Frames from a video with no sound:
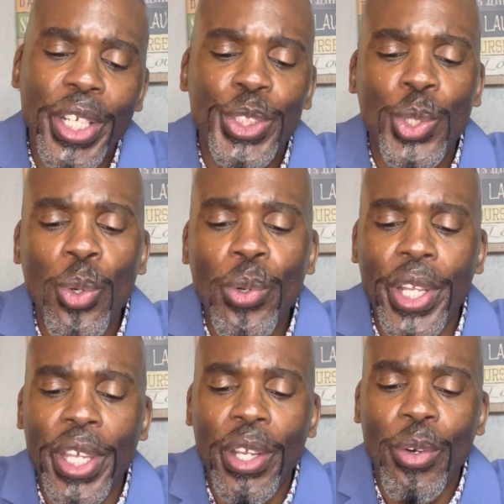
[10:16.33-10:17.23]

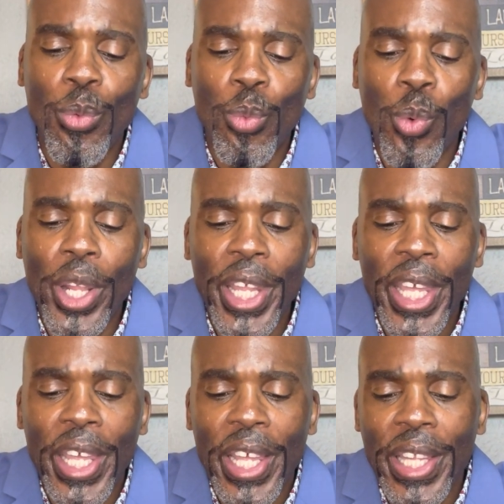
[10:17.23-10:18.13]
truly,
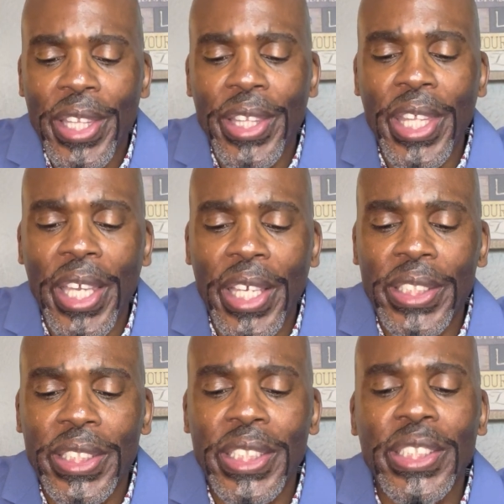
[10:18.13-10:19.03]
think
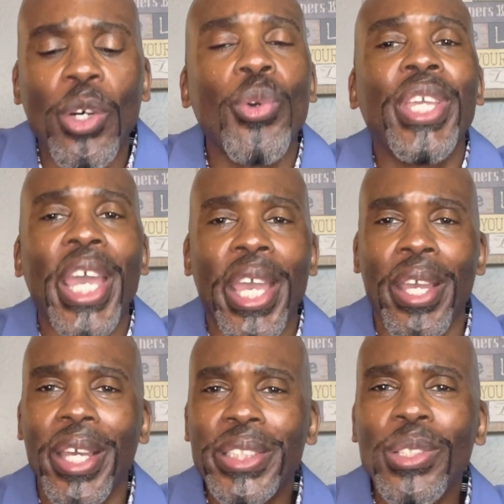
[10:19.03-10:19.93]
it's
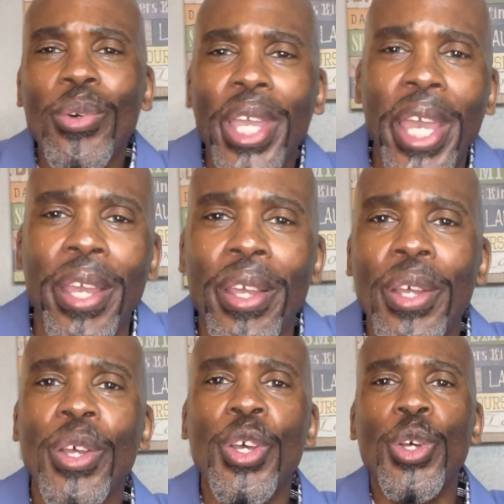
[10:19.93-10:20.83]
okay? It's okay
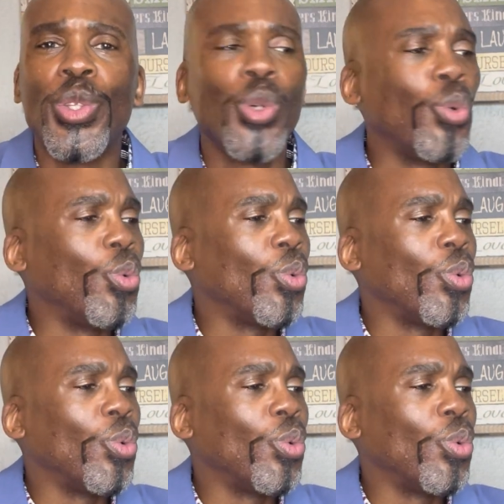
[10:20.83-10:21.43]
to